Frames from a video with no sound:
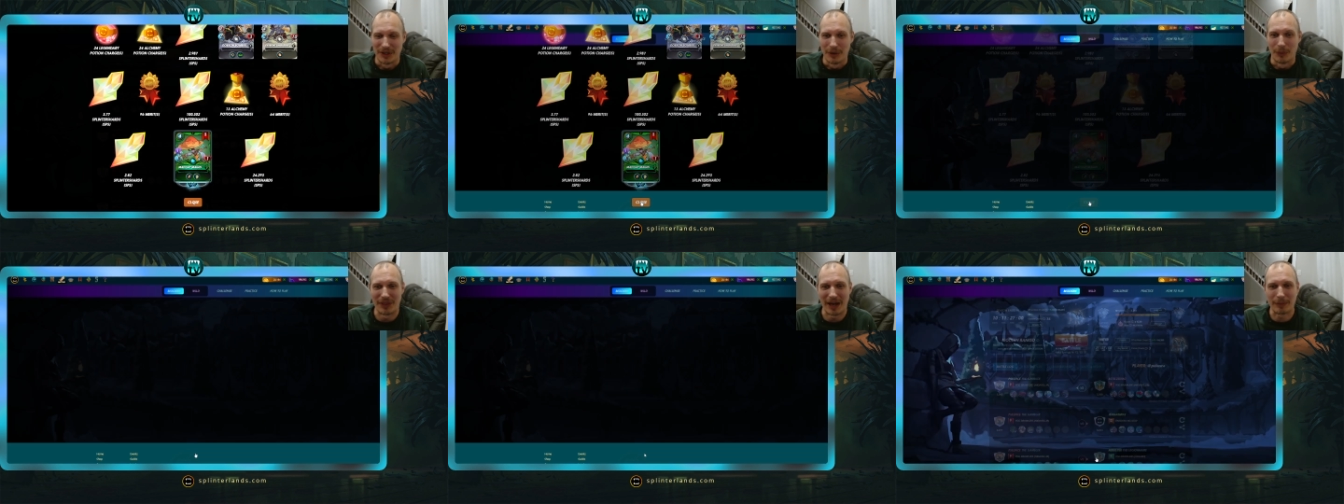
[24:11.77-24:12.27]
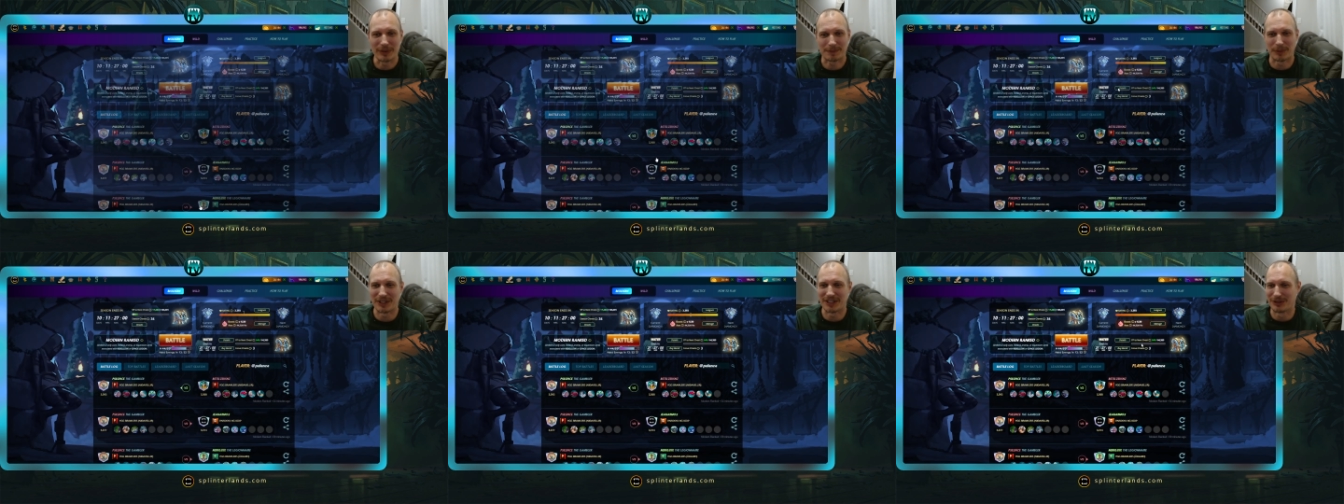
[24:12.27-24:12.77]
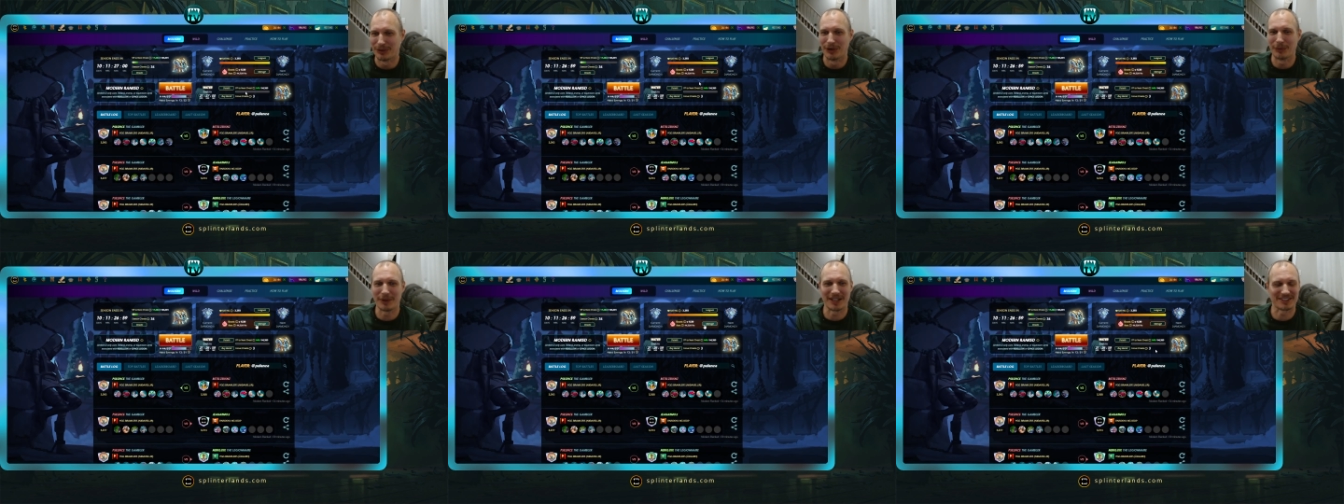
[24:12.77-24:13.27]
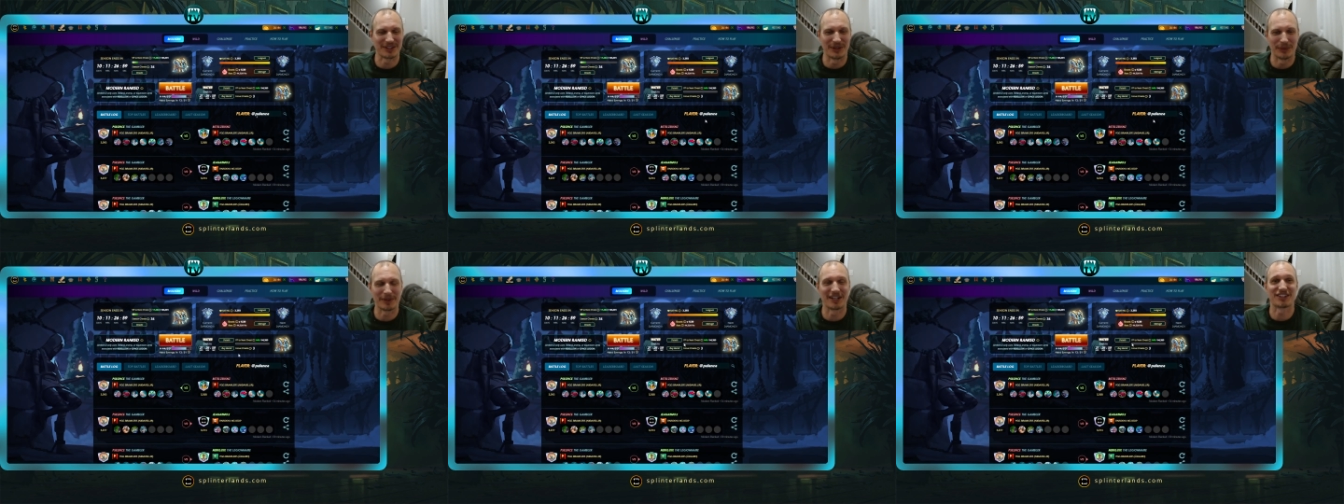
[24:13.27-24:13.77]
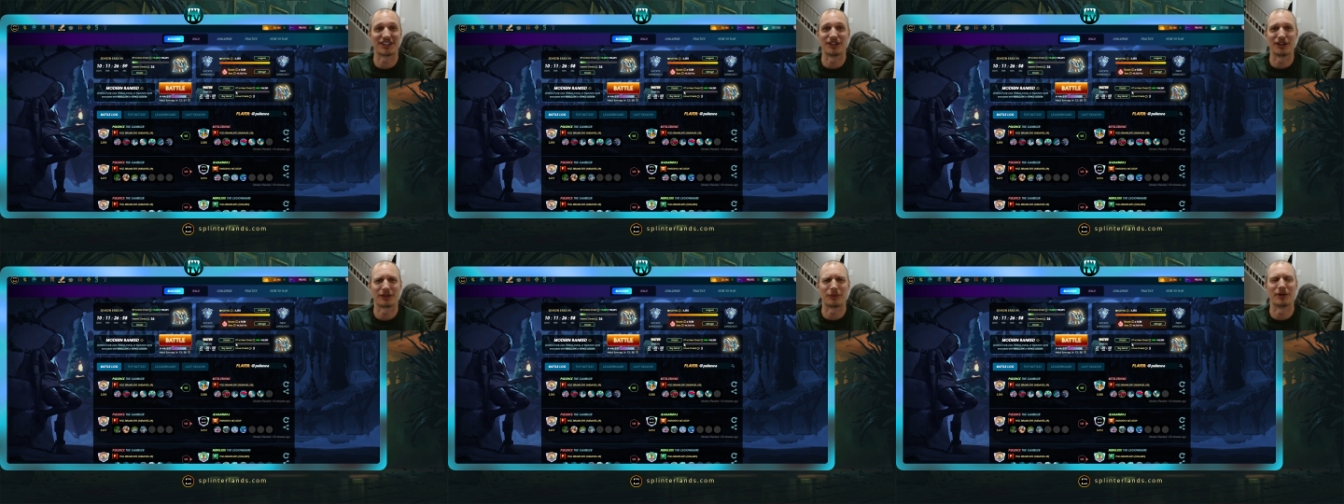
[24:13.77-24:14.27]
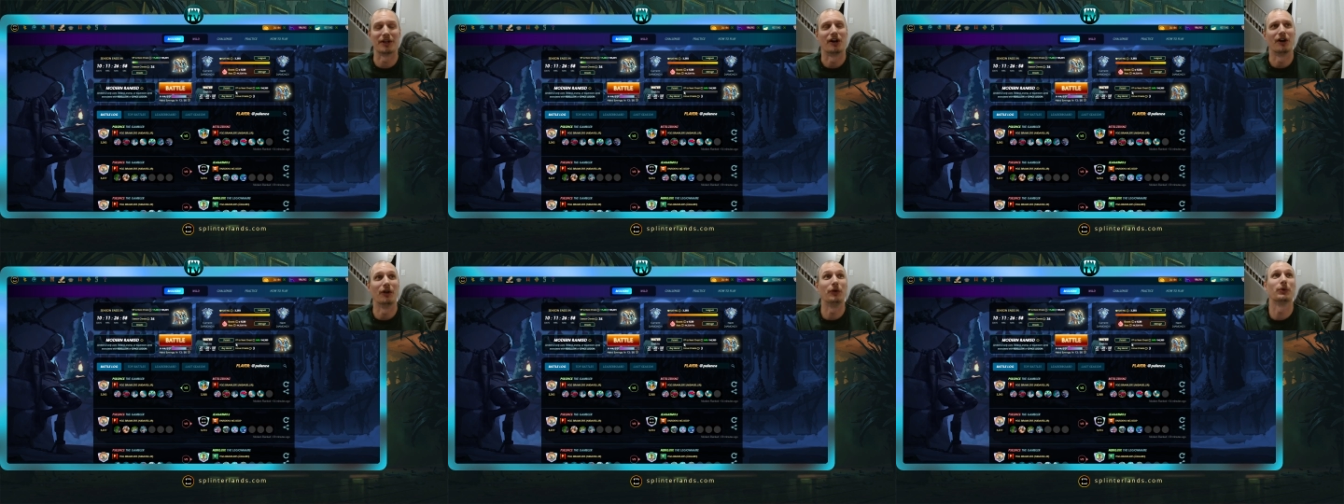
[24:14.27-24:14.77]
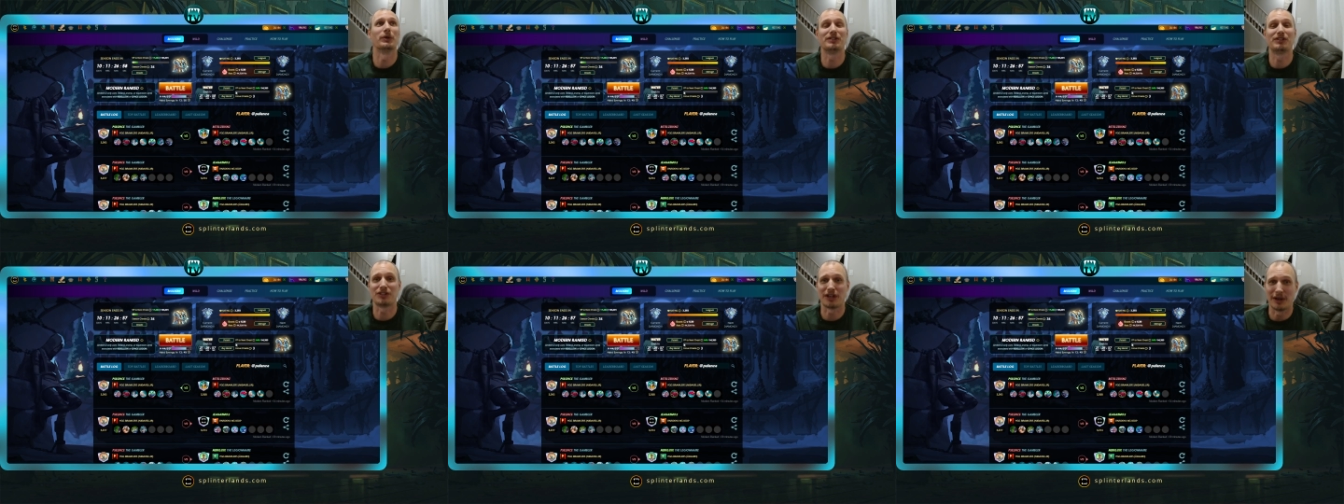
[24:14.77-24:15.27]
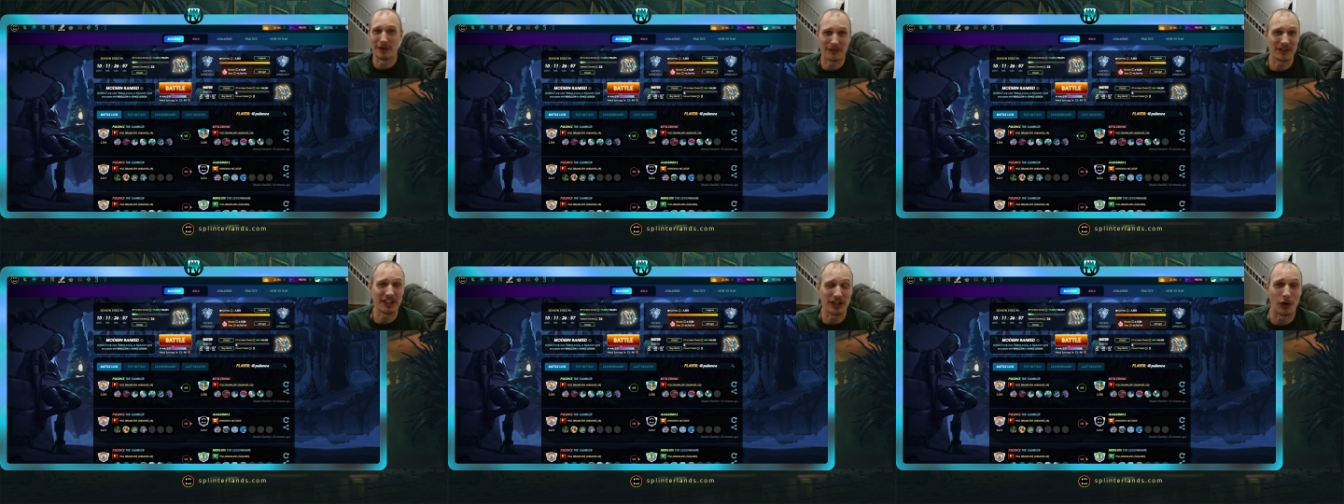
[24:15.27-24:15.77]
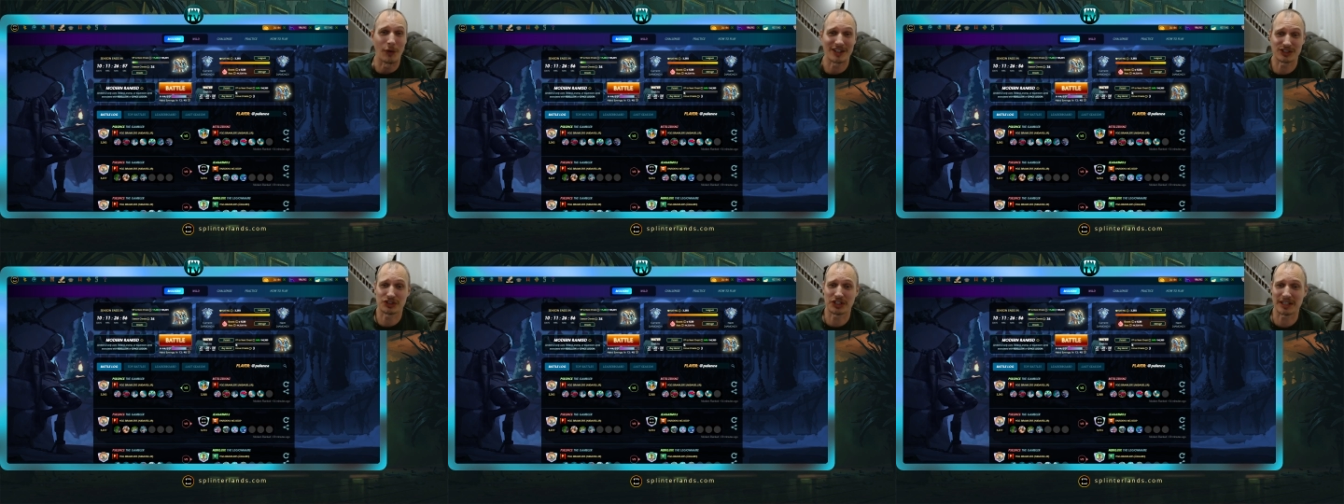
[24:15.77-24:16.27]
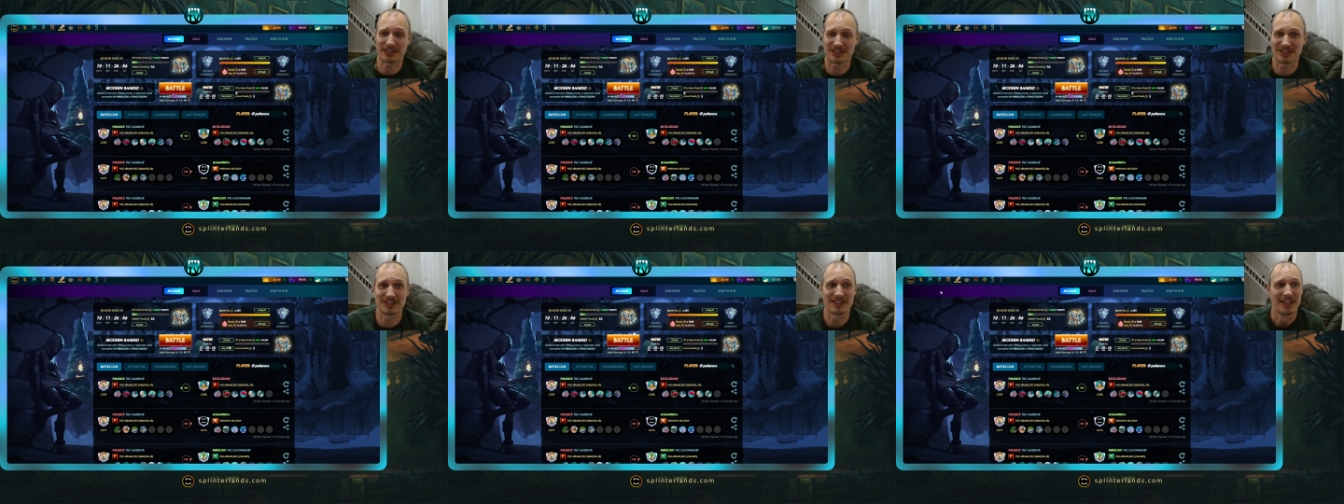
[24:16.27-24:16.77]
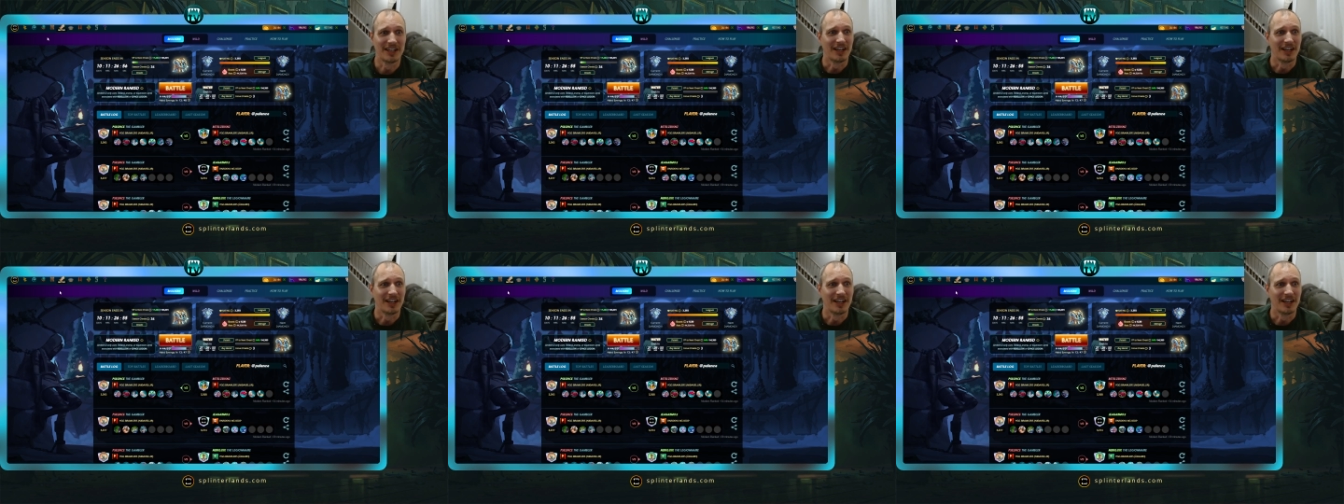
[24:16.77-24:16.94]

Well, that was pretty cool. We got to go and we got to unlock, what, hundreds of EOS chests?